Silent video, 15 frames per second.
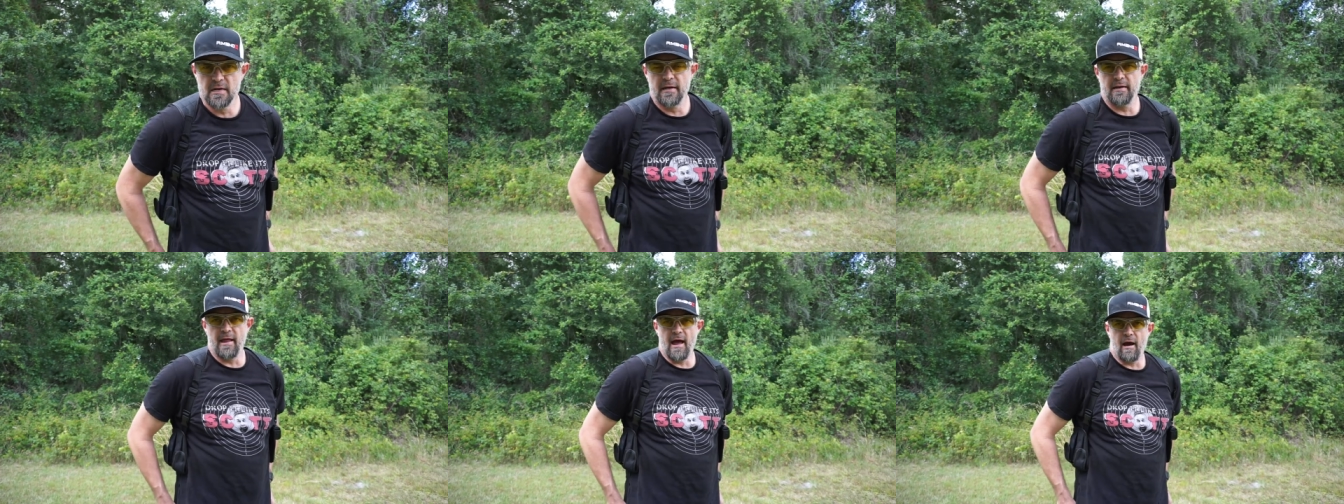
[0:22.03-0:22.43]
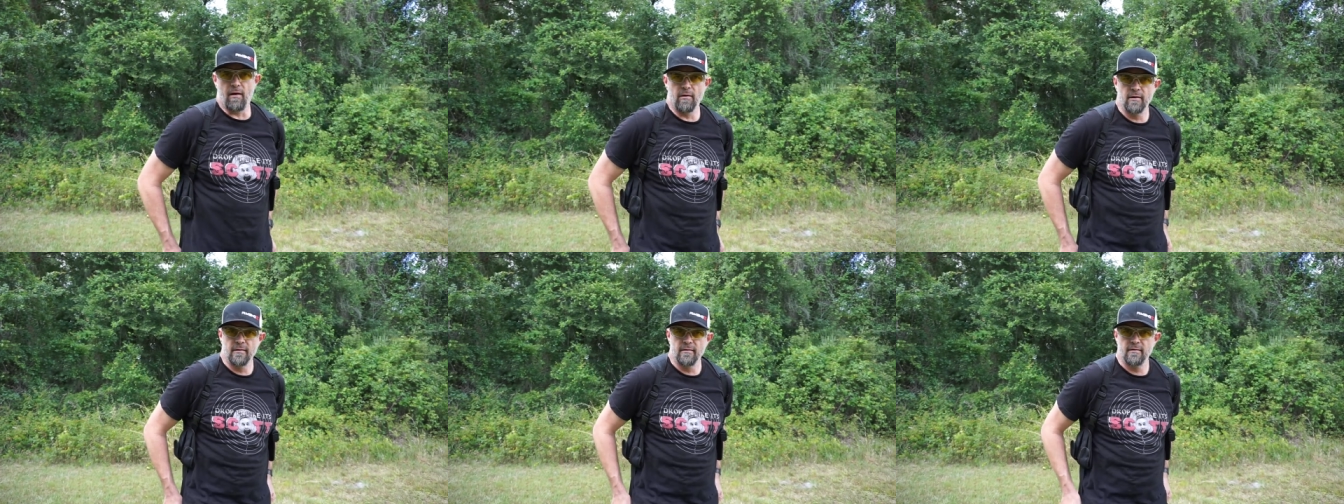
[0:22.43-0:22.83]
Now,
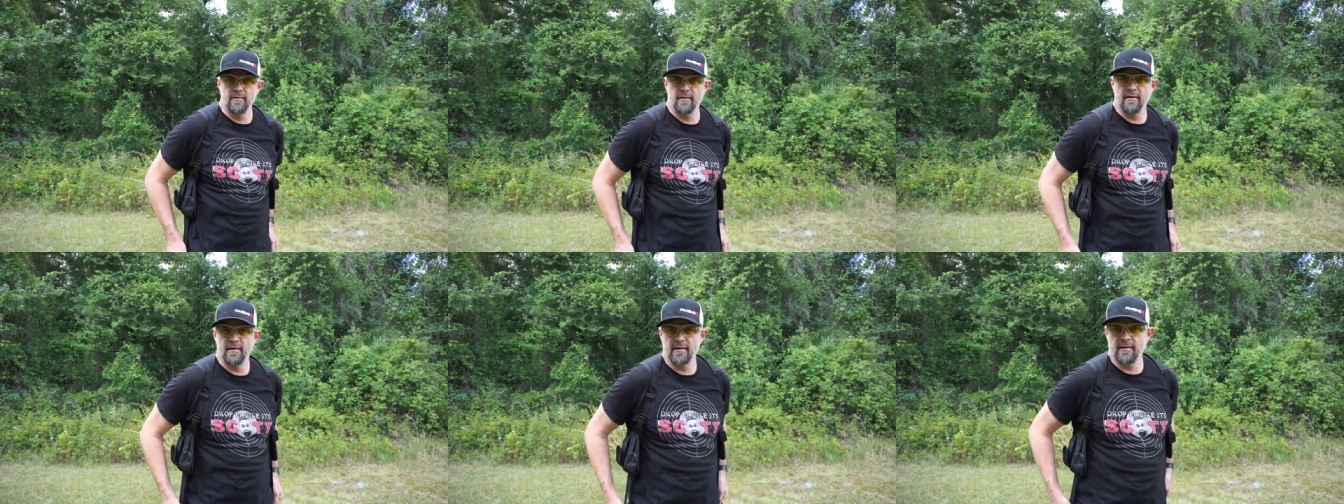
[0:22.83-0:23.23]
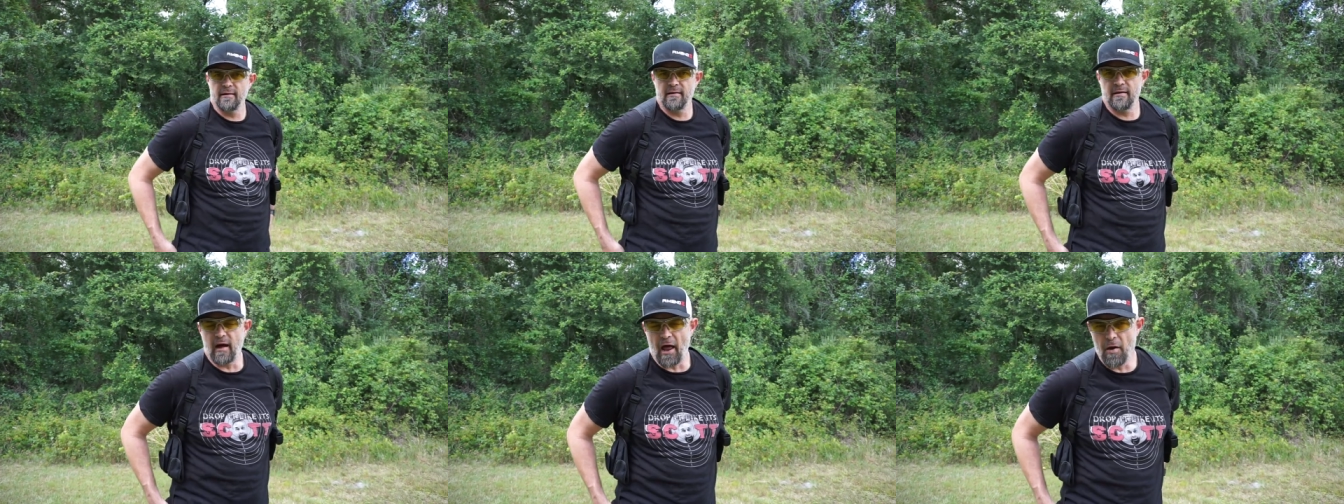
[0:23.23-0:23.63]

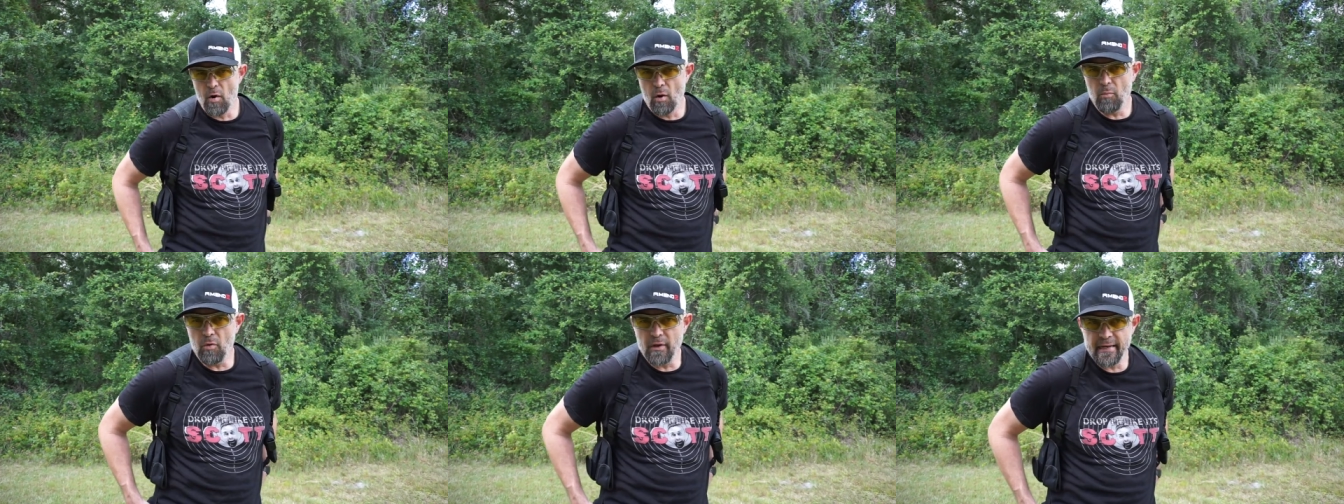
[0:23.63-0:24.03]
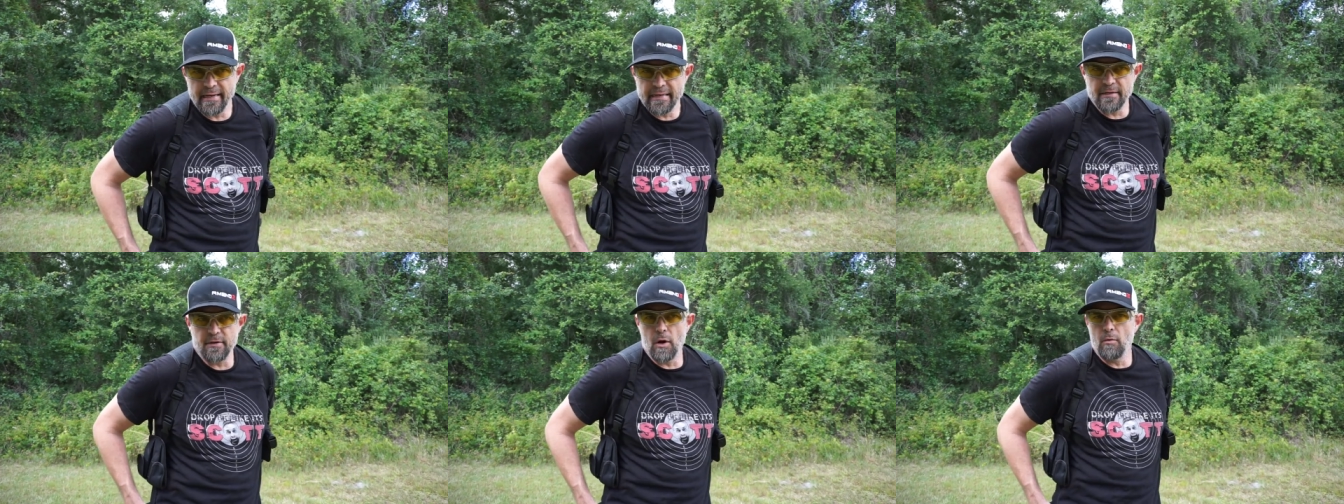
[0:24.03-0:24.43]
I normally
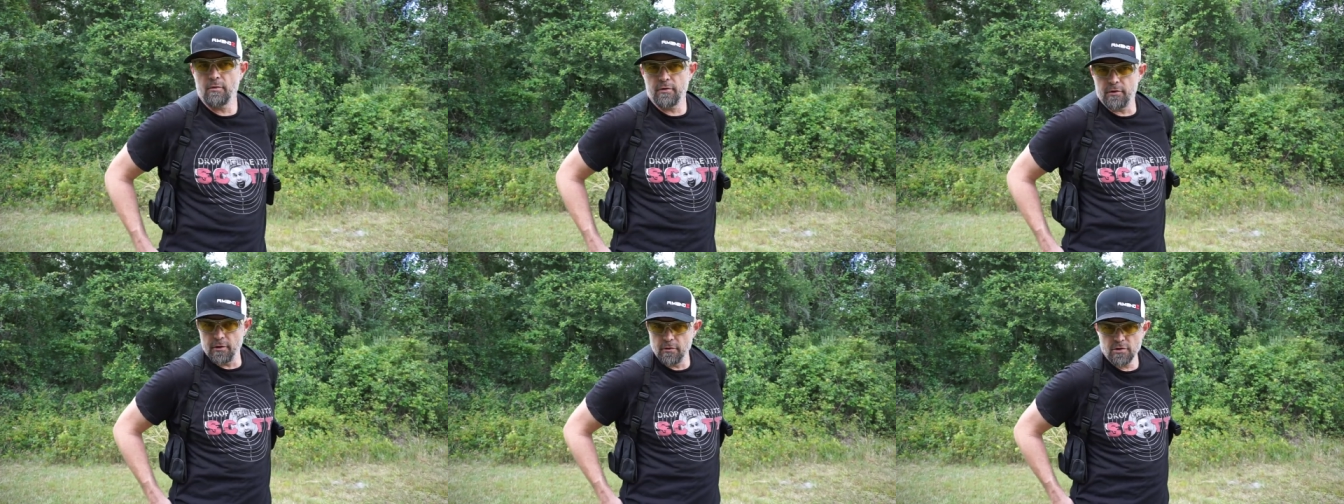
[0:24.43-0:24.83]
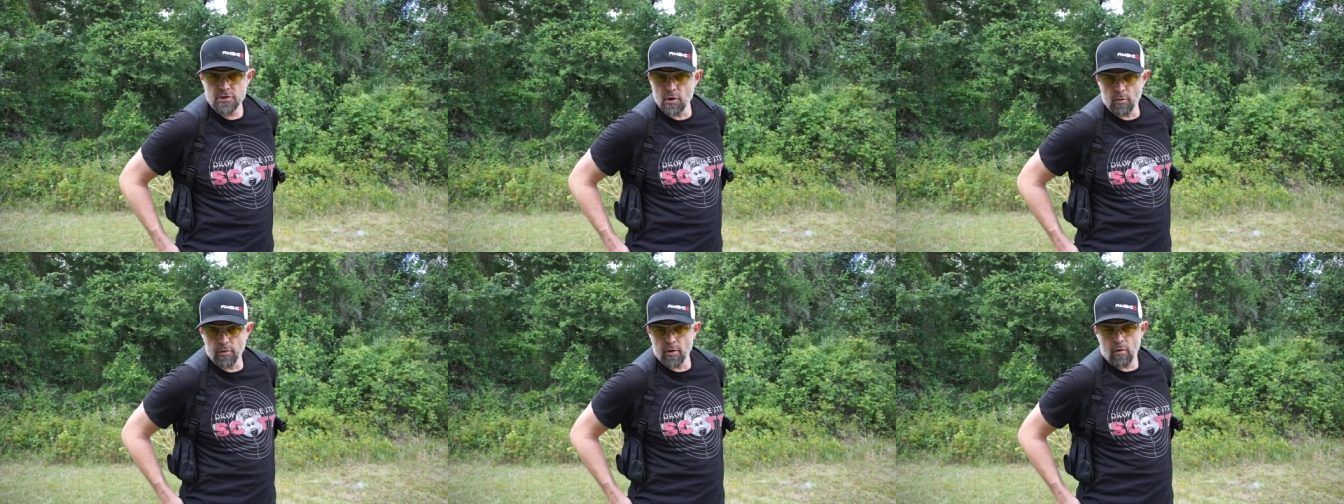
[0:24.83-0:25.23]
don't do
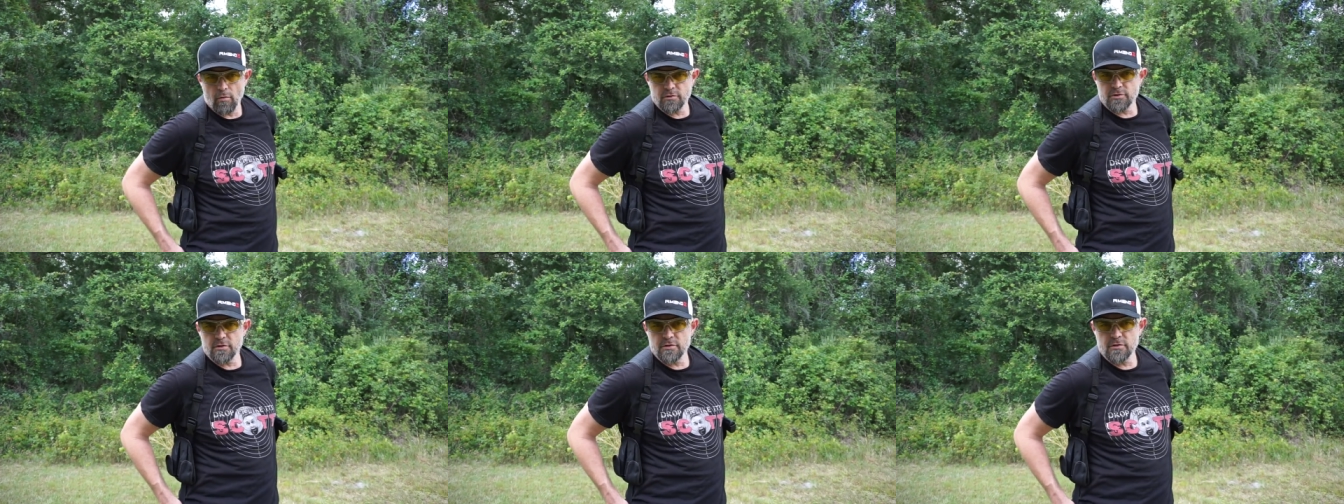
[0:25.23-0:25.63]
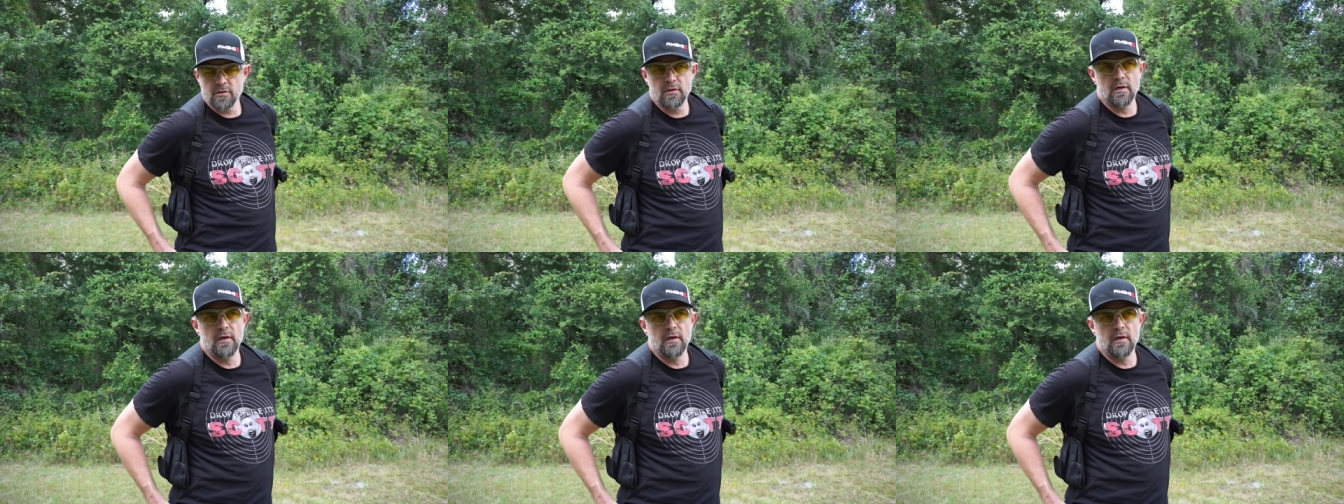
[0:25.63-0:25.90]
shoulder holsters,